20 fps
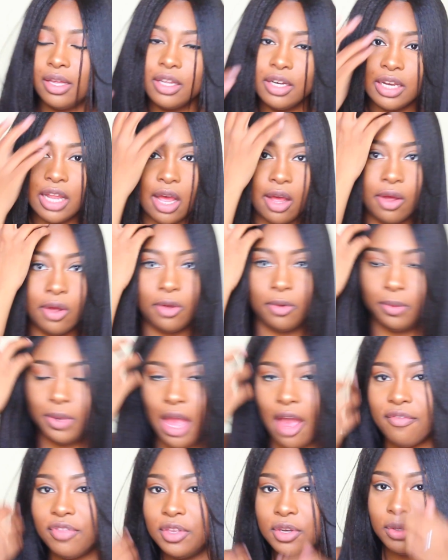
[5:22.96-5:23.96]
Now all we
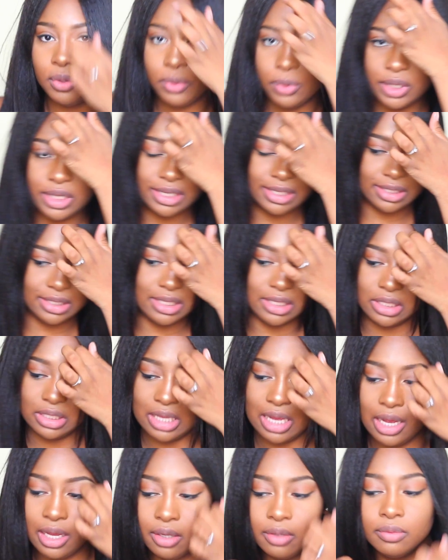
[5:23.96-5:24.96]
have to do is this
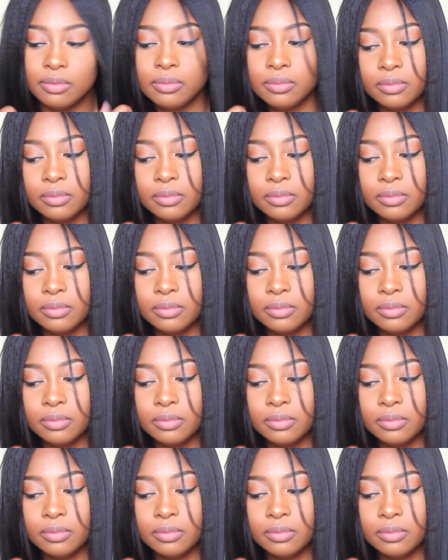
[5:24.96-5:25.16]
side.